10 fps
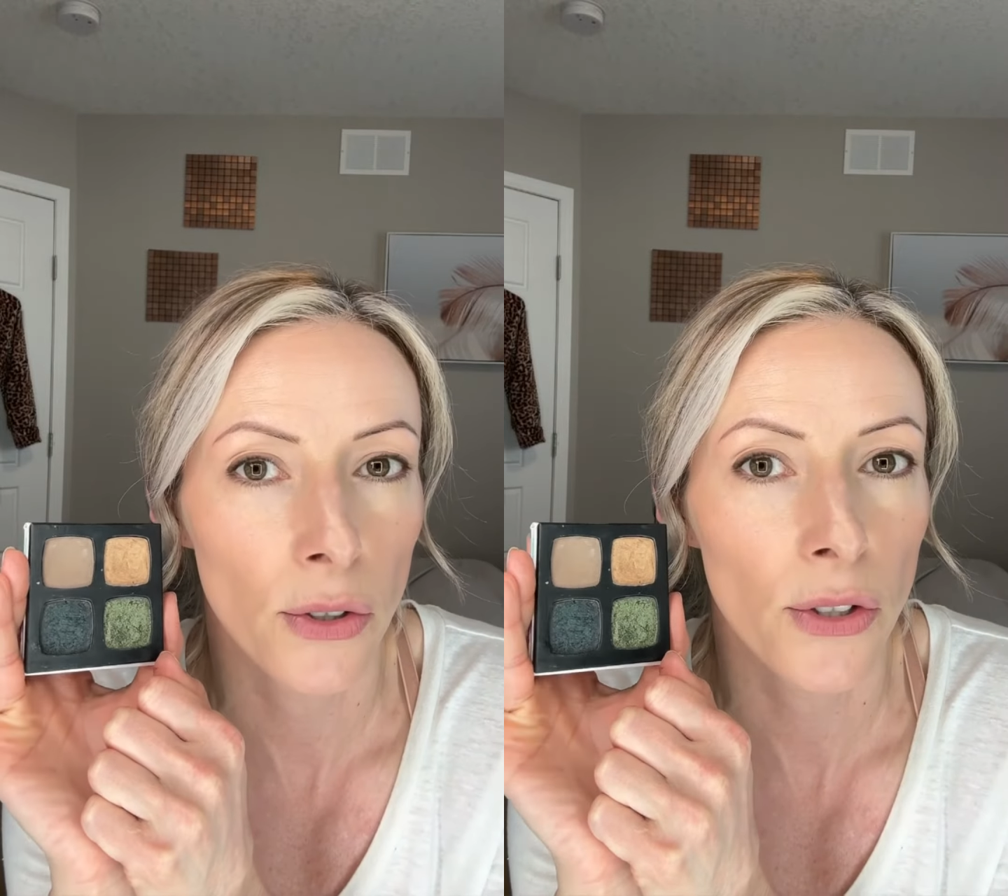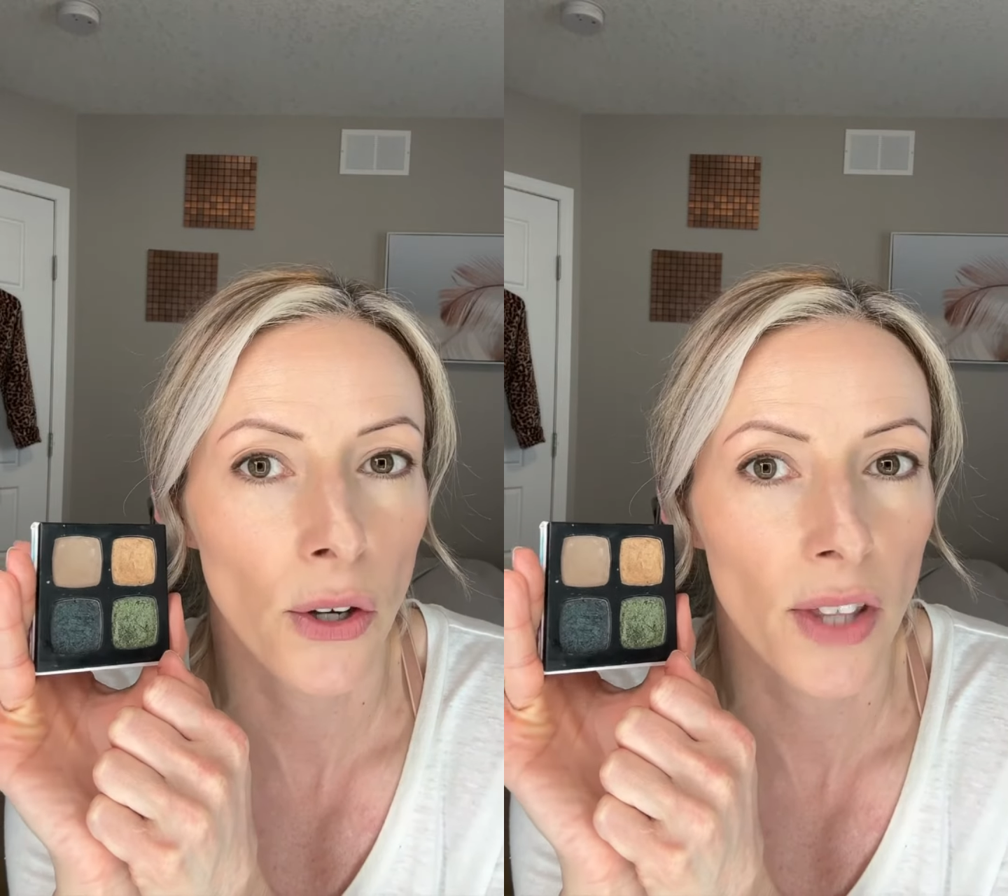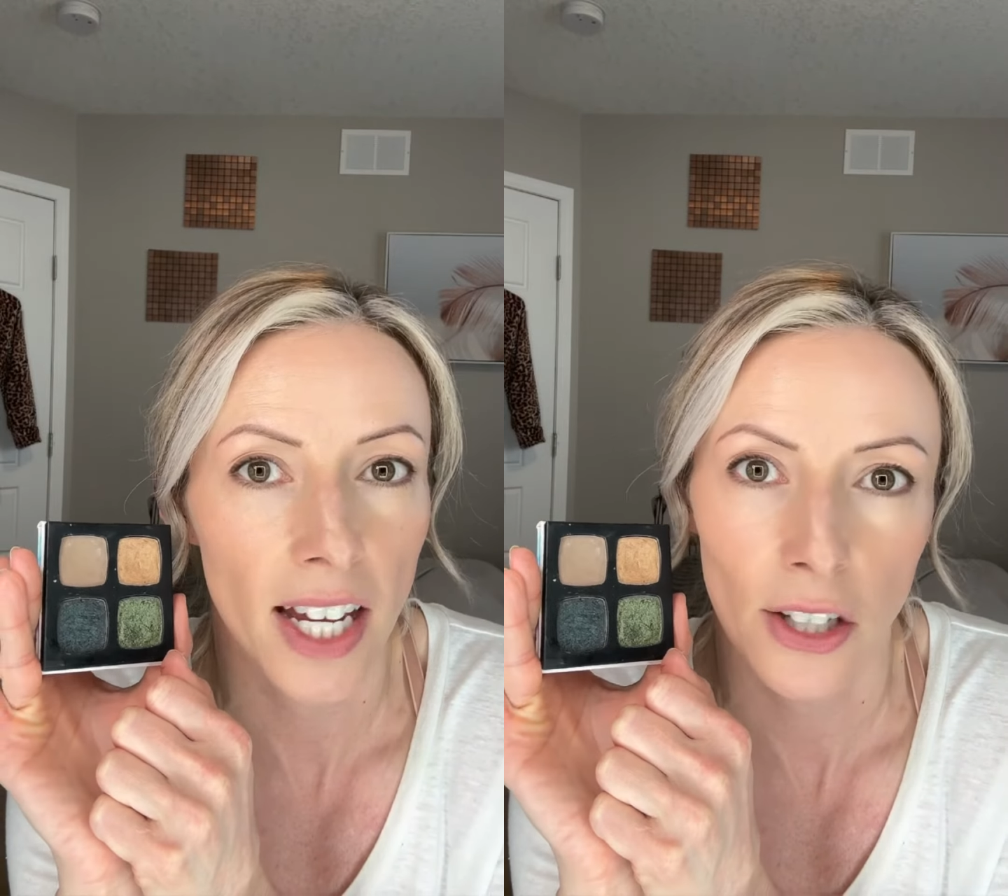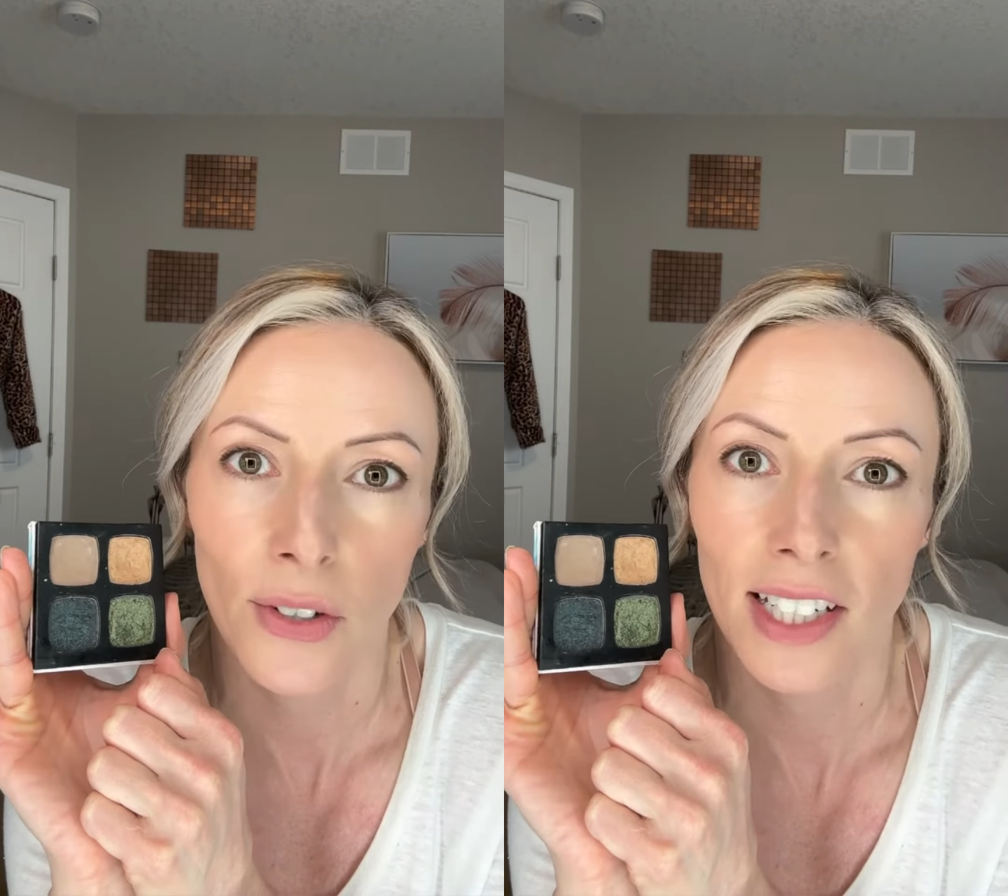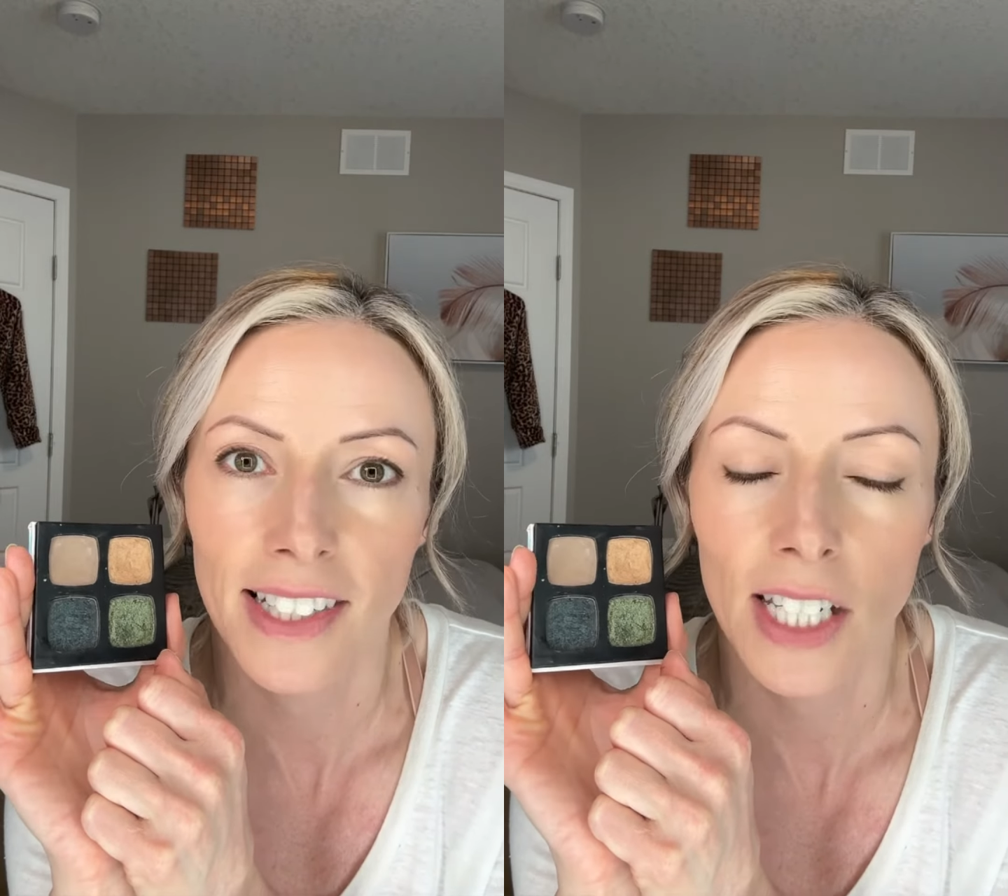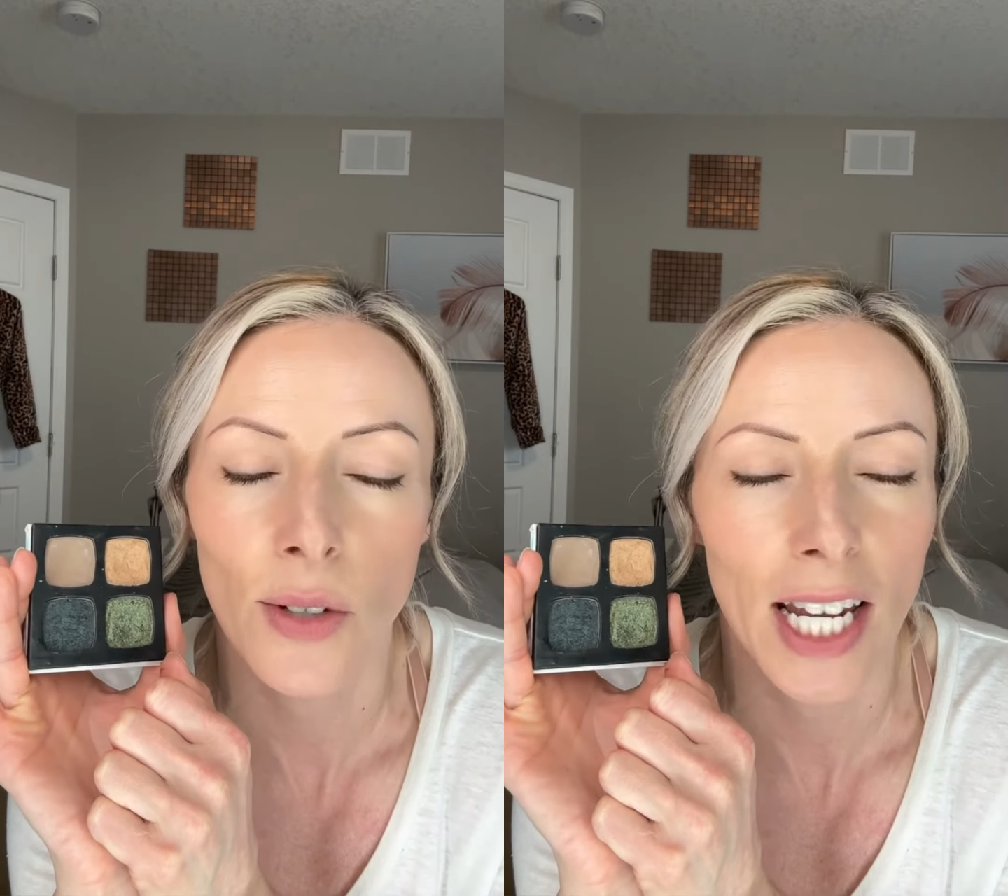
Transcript: so that you can see what I